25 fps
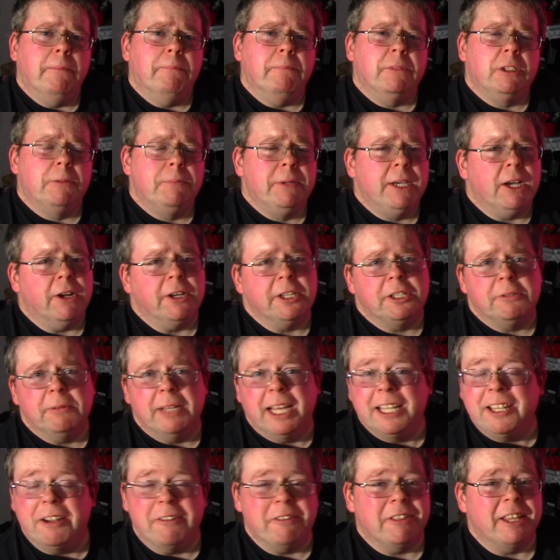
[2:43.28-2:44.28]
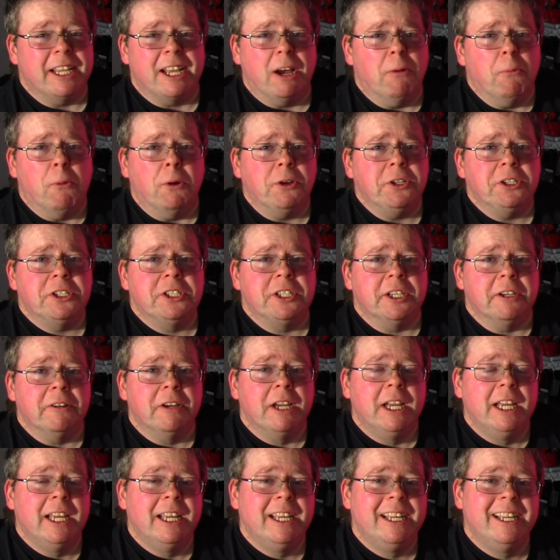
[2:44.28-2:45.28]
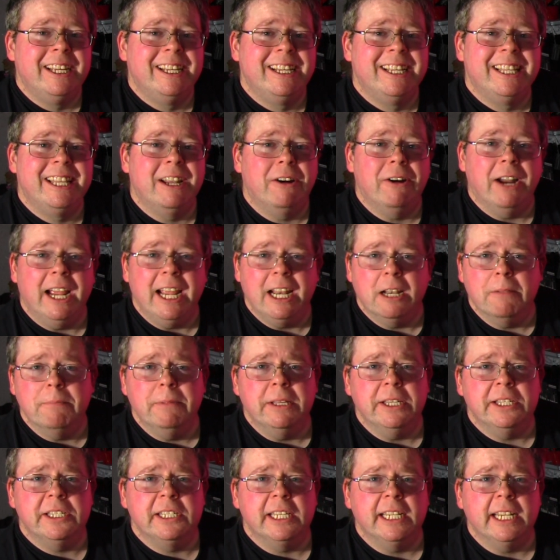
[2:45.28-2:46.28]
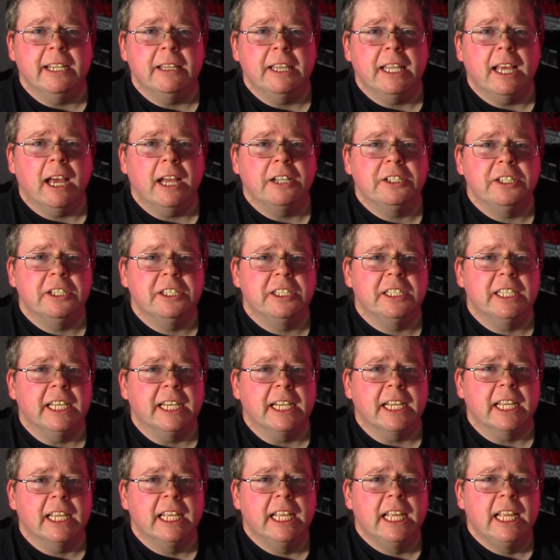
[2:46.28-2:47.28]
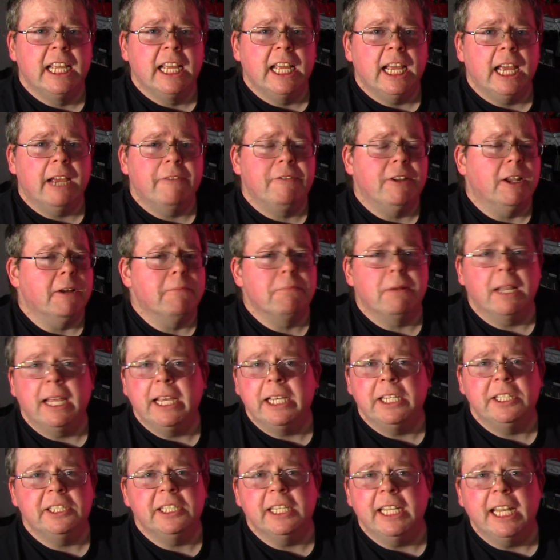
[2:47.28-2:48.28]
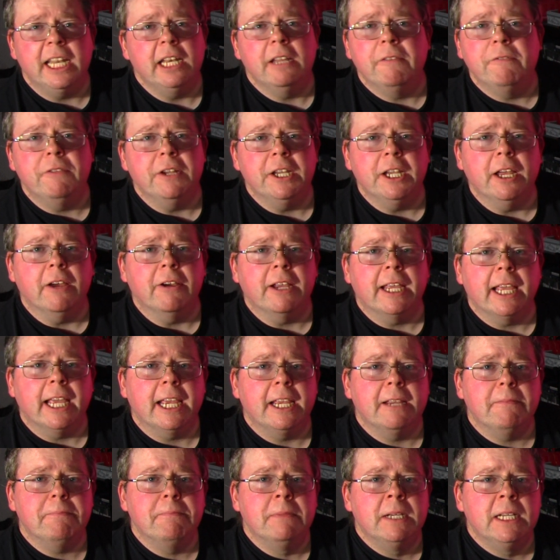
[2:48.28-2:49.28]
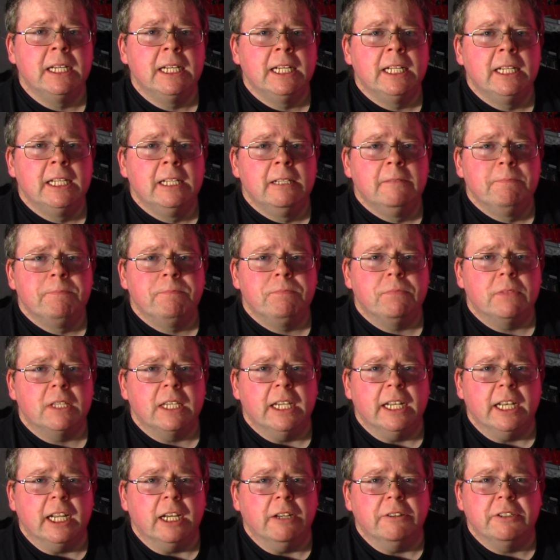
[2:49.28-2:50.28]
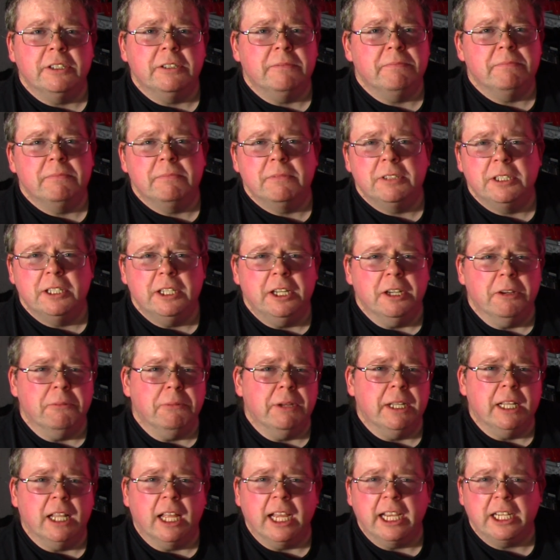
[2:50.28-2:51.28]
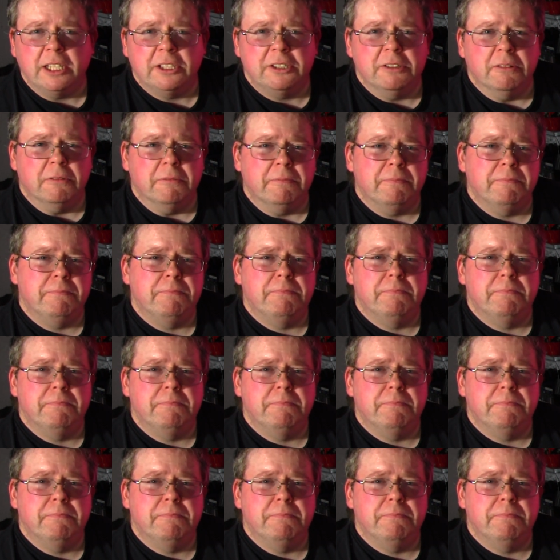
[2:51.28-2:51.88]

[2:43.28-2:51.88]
To be honest with you, I don't think I want to. There are elements in it that I just think have no place in any video game, you know, to do with like sort of